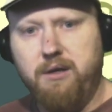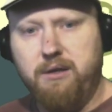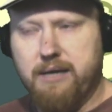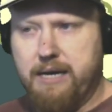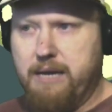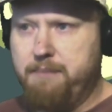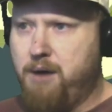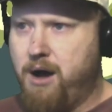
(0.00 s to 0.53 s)

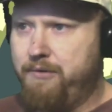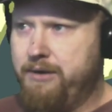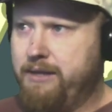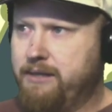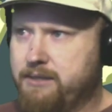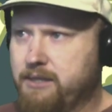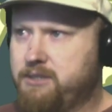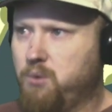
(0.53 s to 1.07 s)
letting poverty
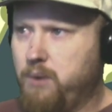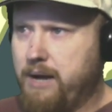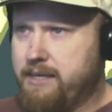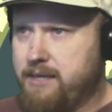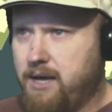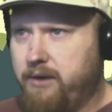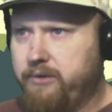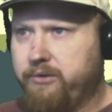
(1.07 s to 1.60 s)
exist the way
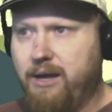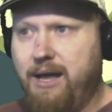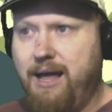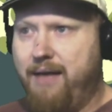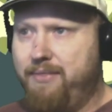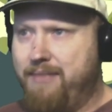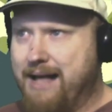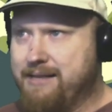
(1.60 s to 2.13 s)
it does,
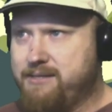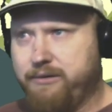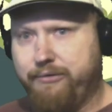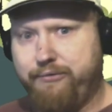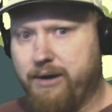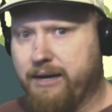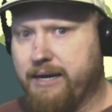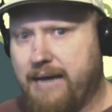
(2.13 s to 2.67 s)
and that's the
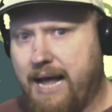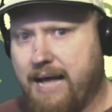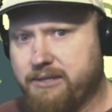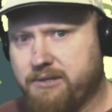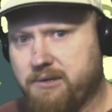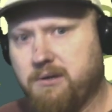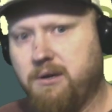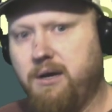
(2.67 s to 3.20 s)
fucking
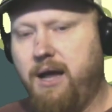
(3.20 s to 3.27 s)
answer.